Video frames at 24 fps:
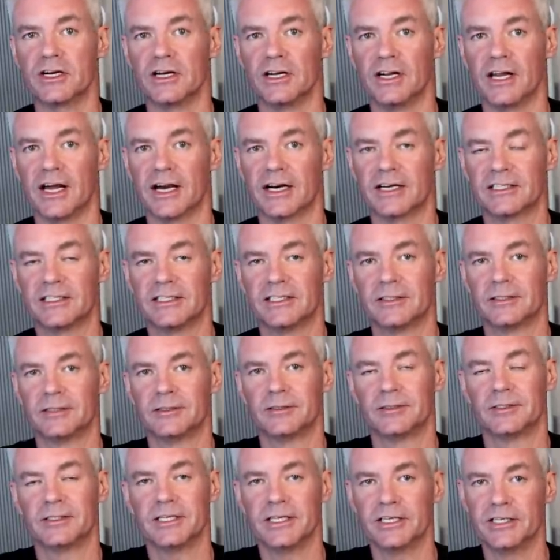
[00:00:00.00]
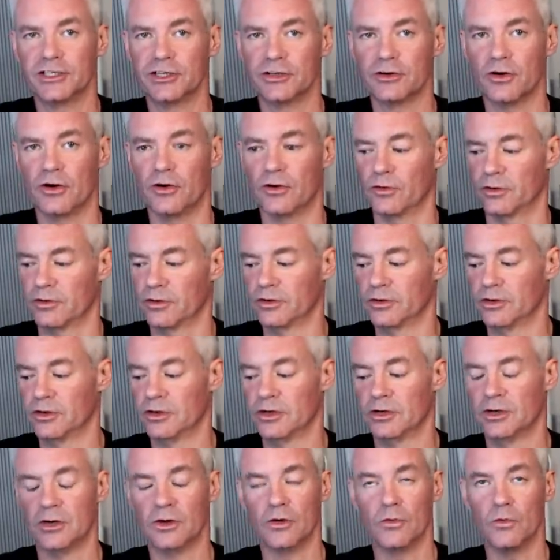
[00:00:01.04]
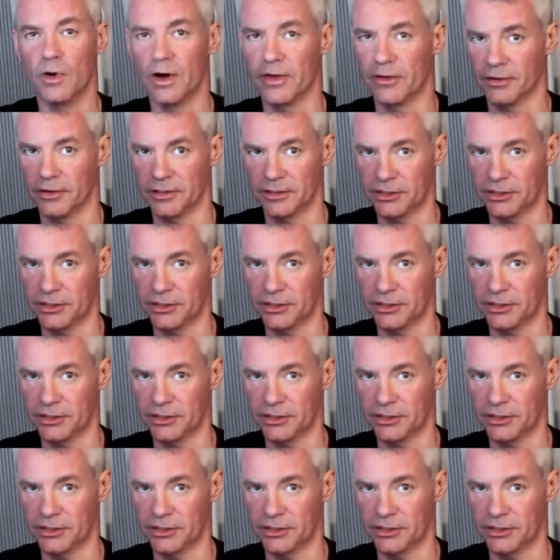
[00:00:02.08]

collect is your own, whether